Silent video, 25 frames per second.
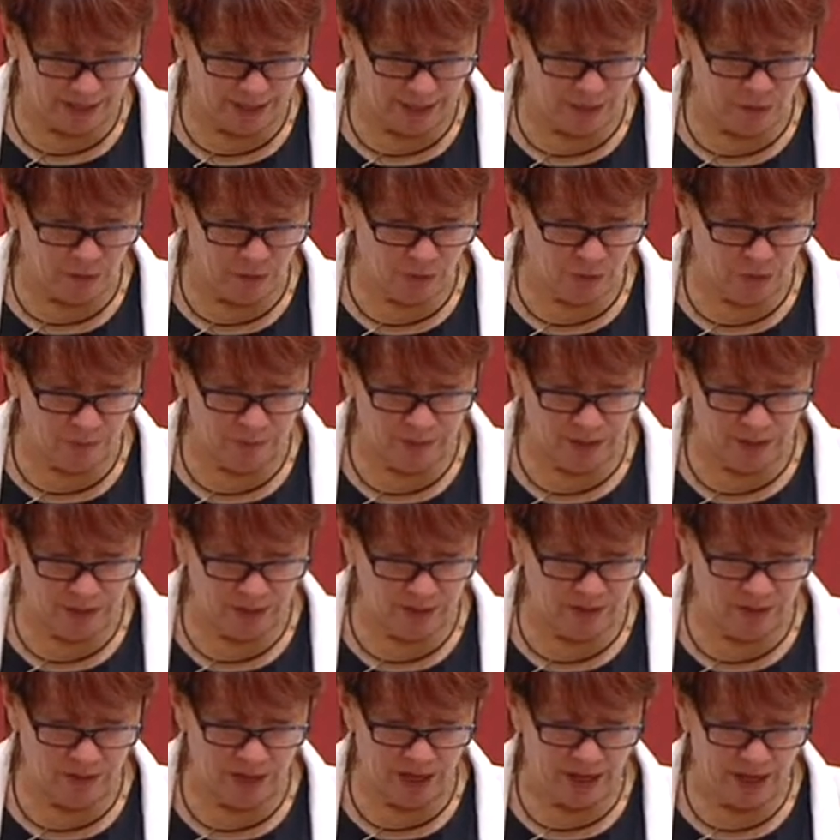are
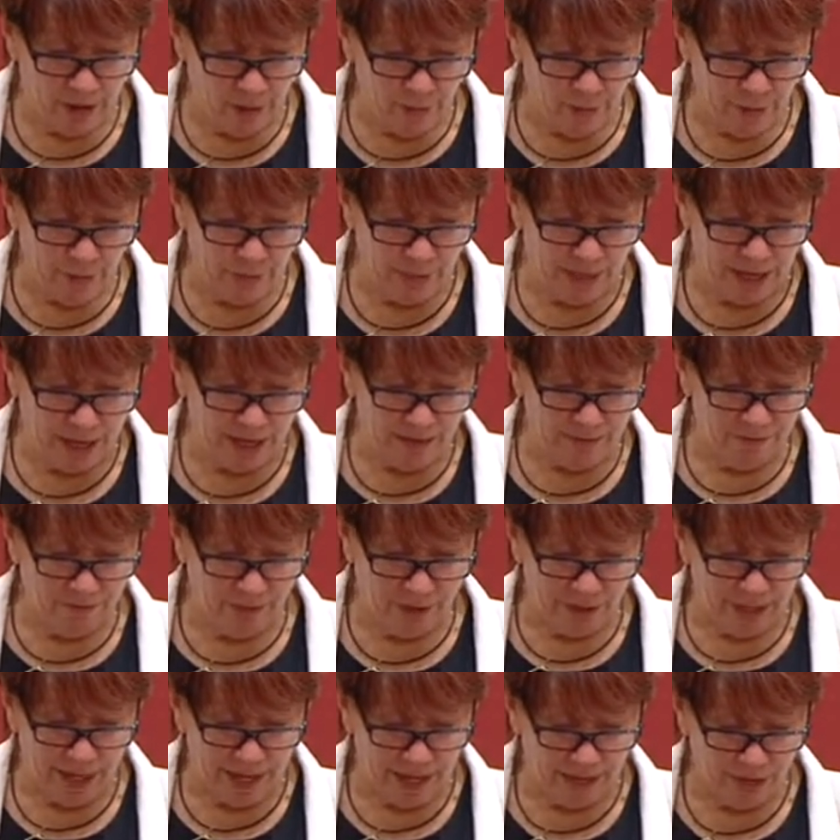contributing to health and
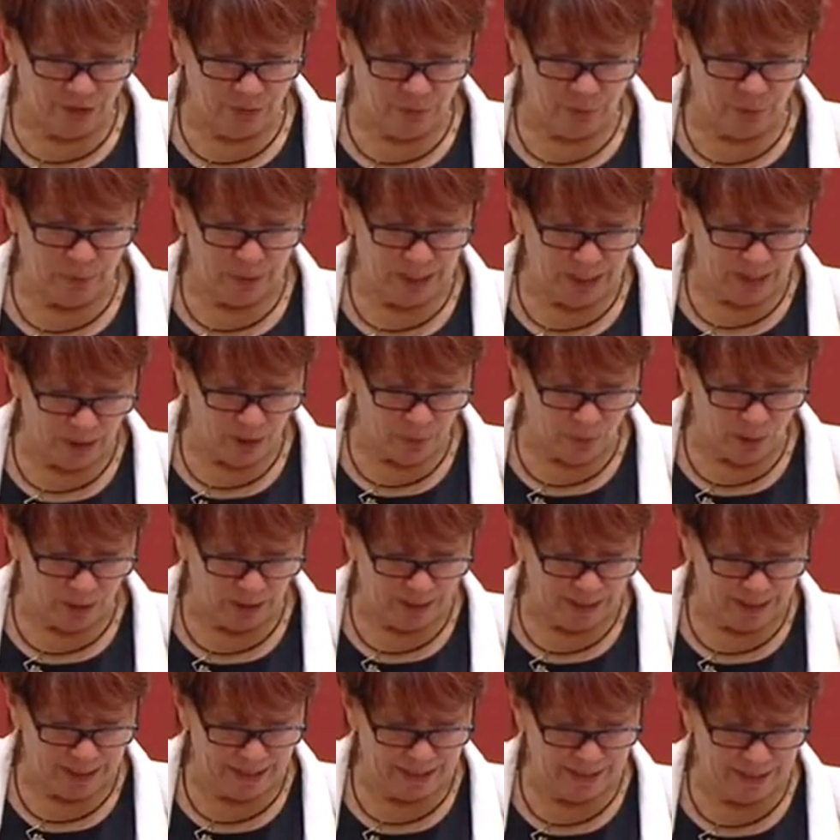financial
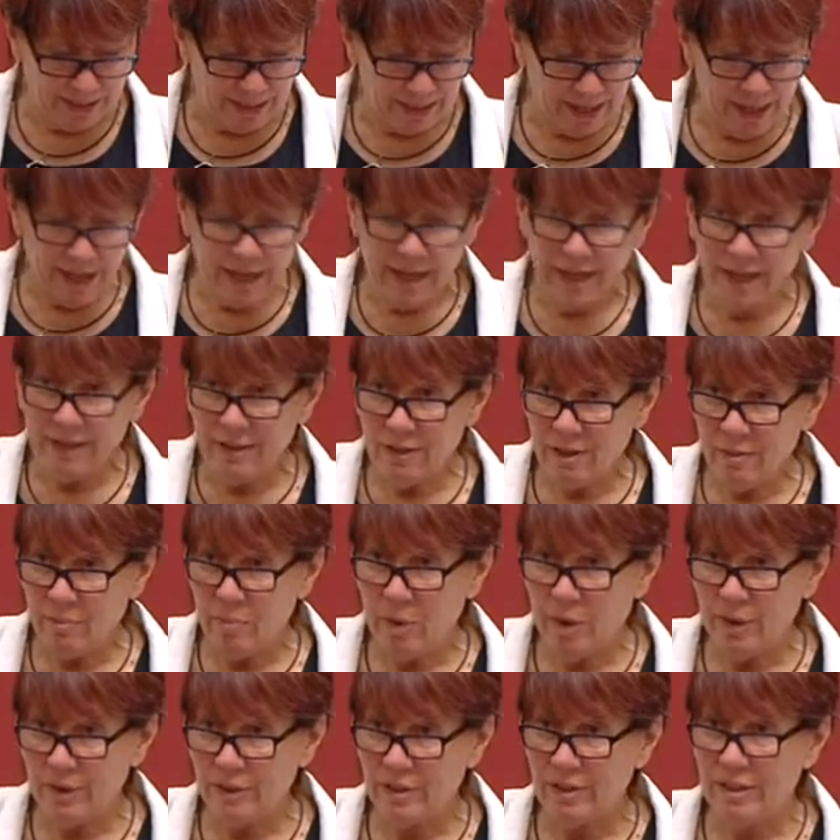inequalities in the
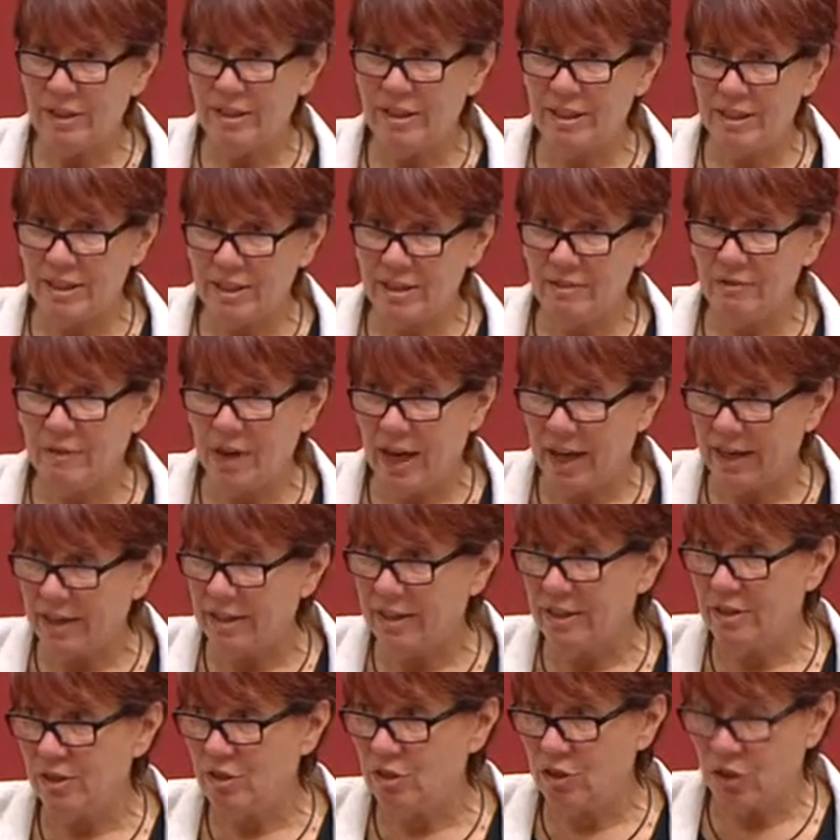most
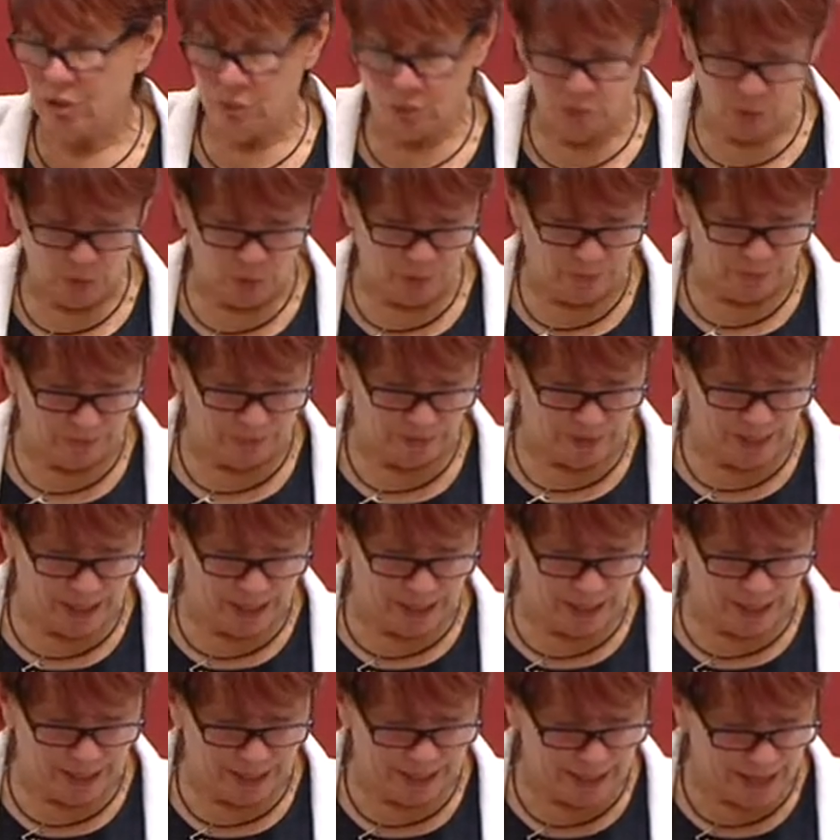disadvantaged groups
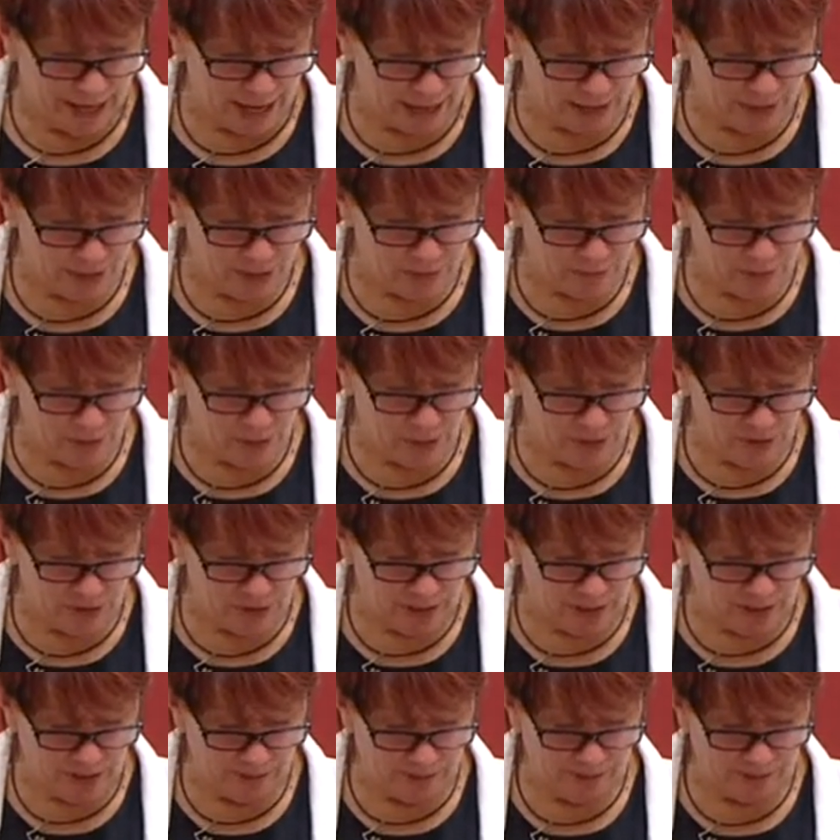in our
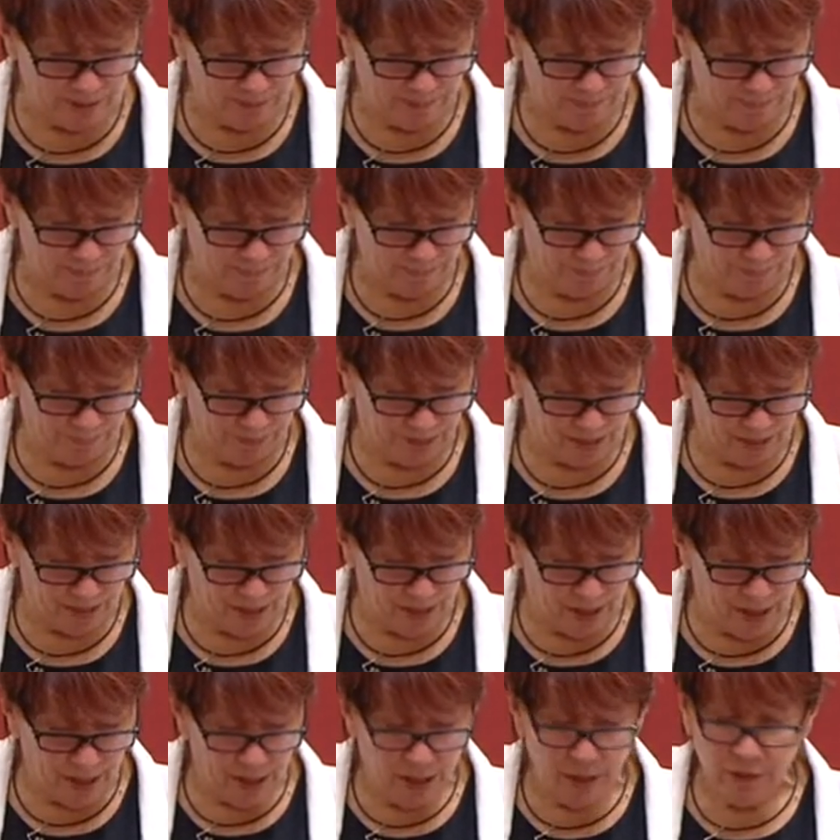communities.
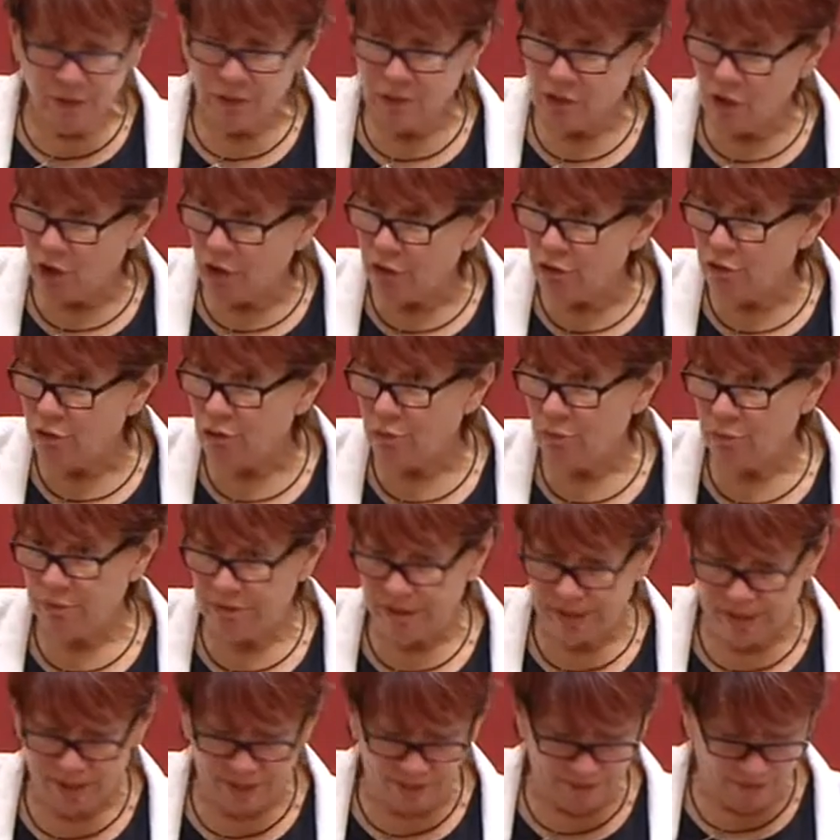Social
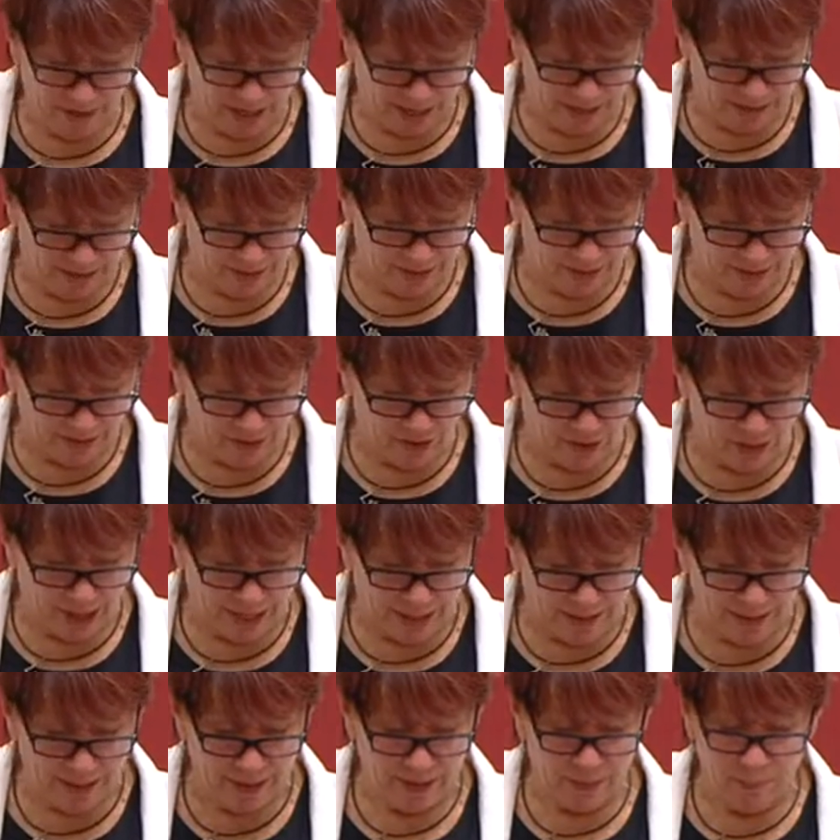disadvantage
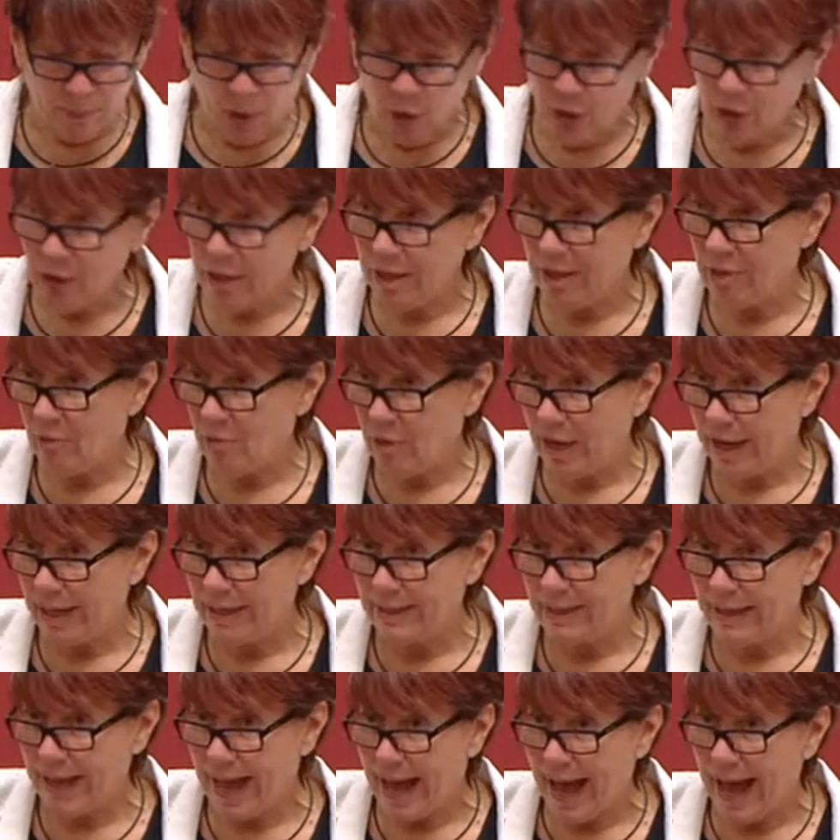and smoking
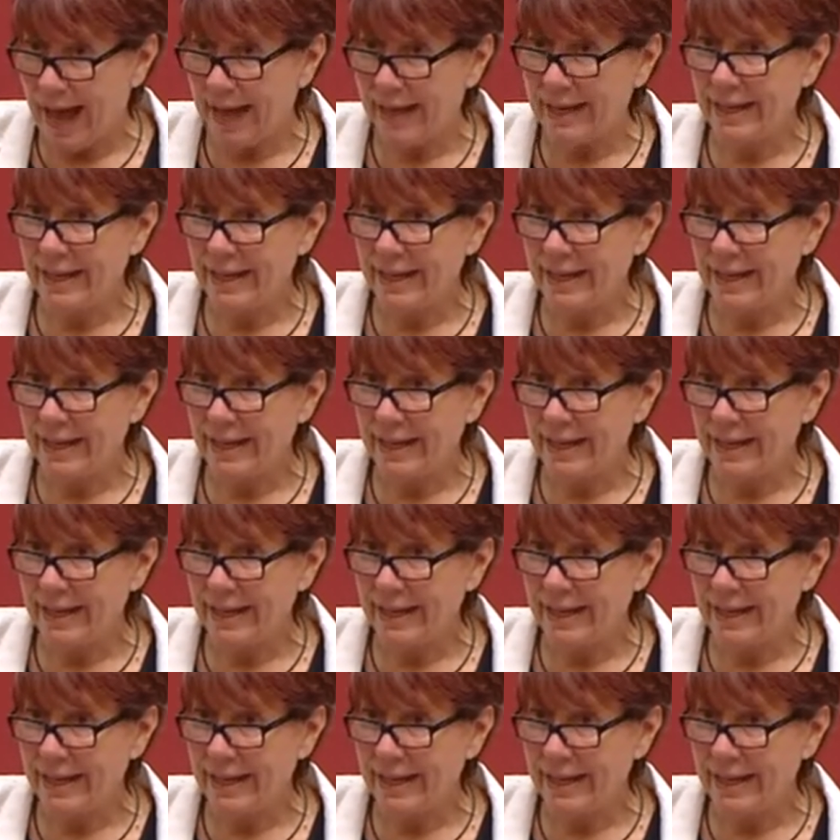rates are